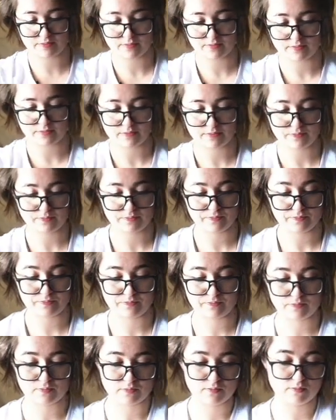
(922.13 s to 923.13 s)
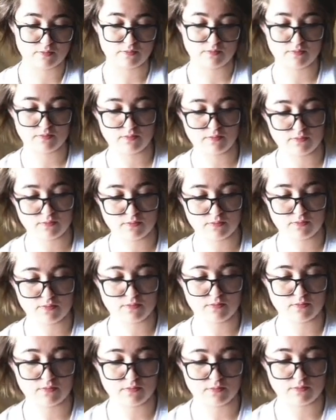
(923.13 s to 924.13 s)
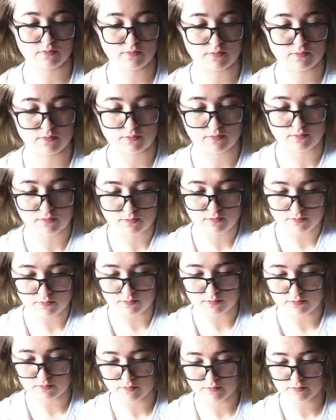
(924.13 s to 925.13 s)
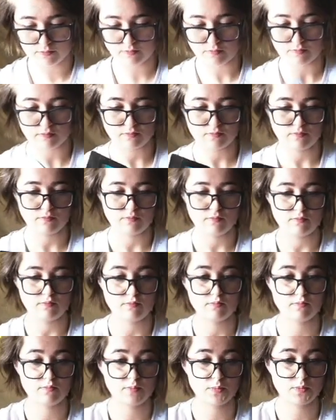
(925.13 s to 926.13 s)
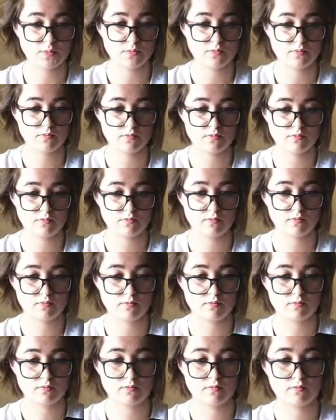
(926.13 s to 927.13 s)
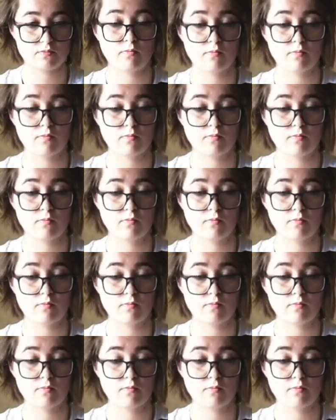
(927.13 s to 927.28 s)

(no one is talking)